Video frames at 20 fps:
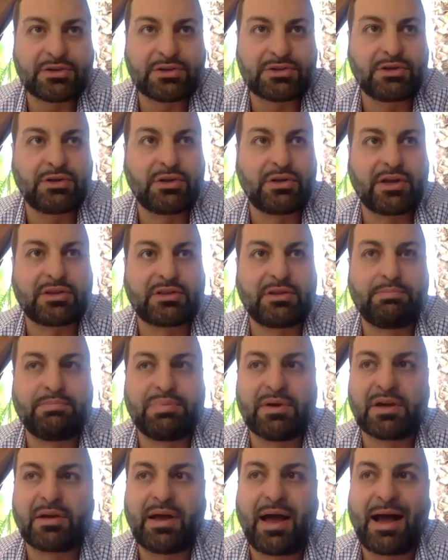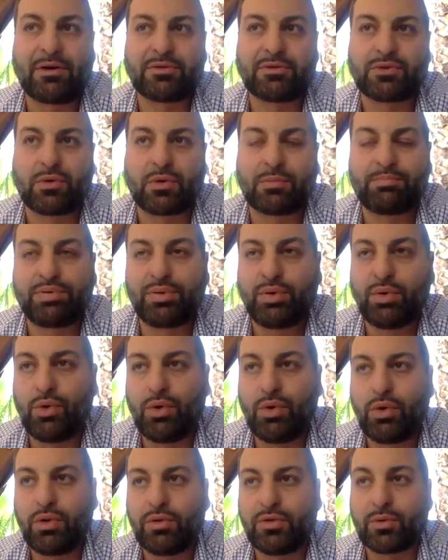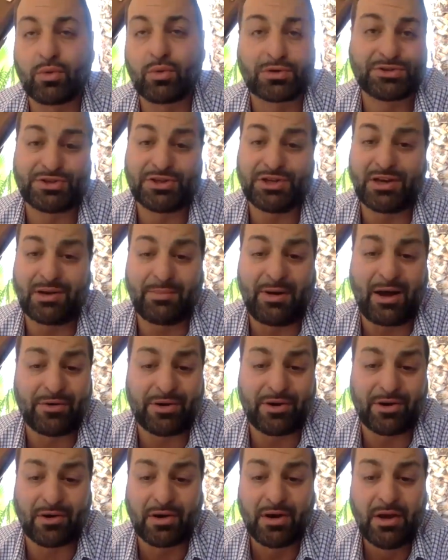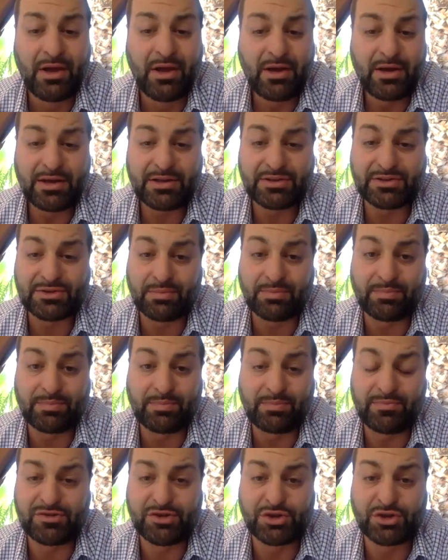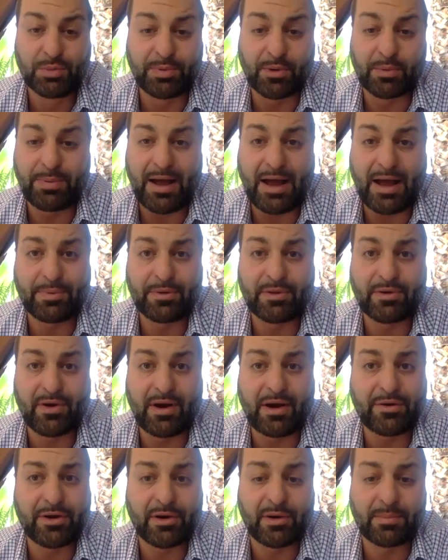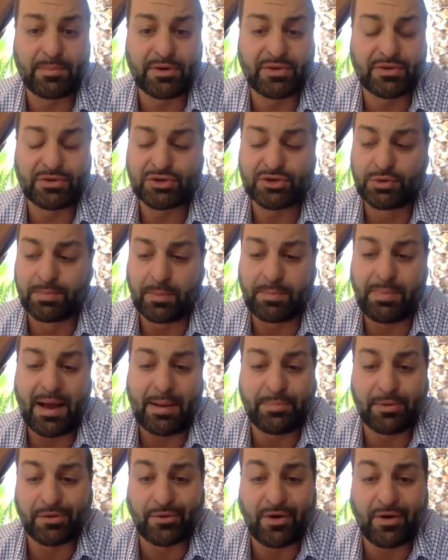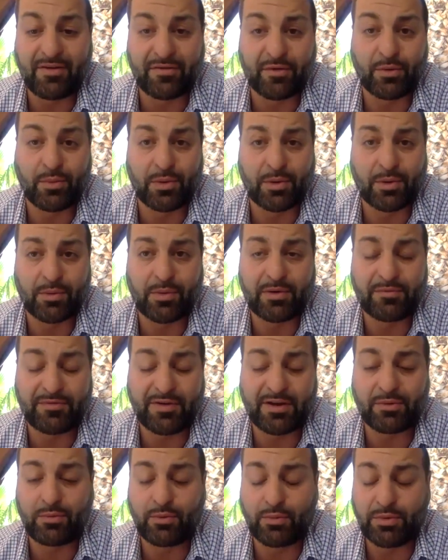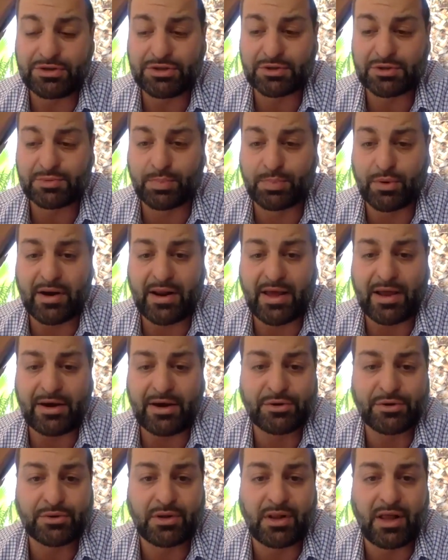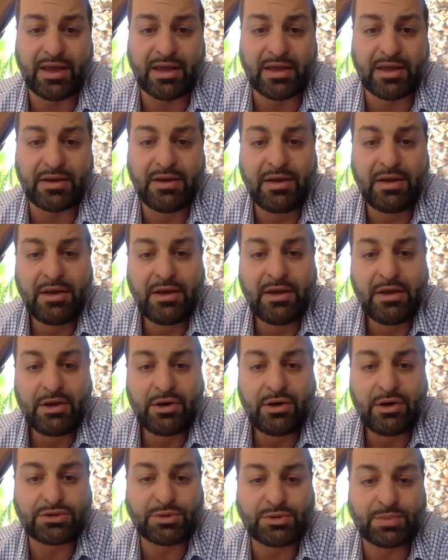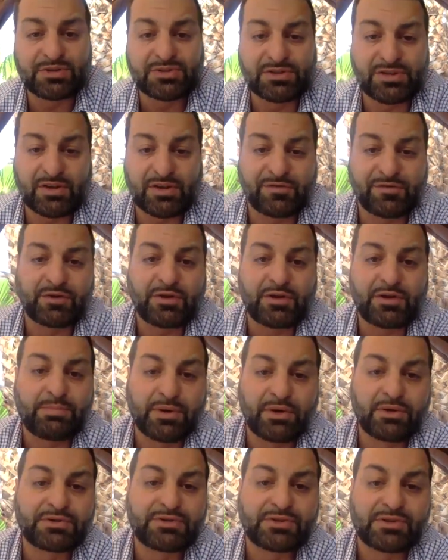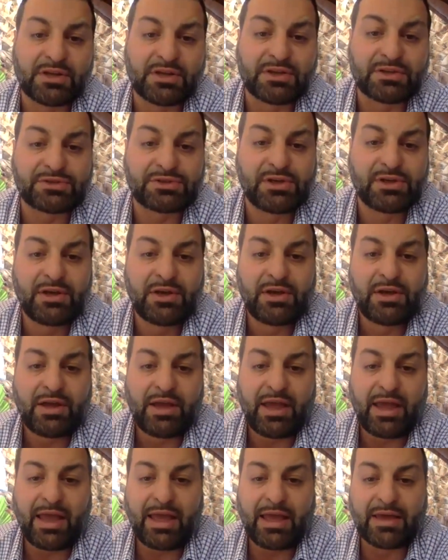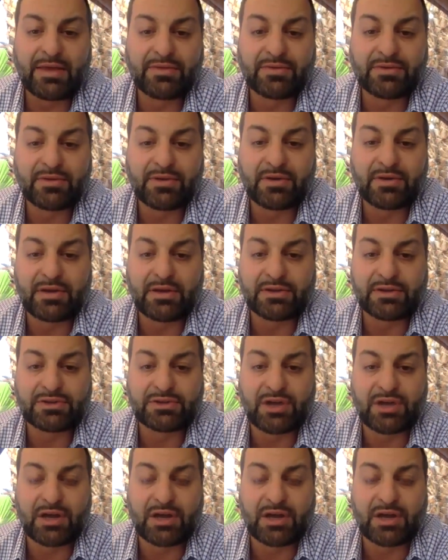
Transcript: like the big outdoor pool that we're seeing them out here. It's a super popular out here, but it's super popular everywhere. In fact, we just brought on a new client who specifically builds these, and it's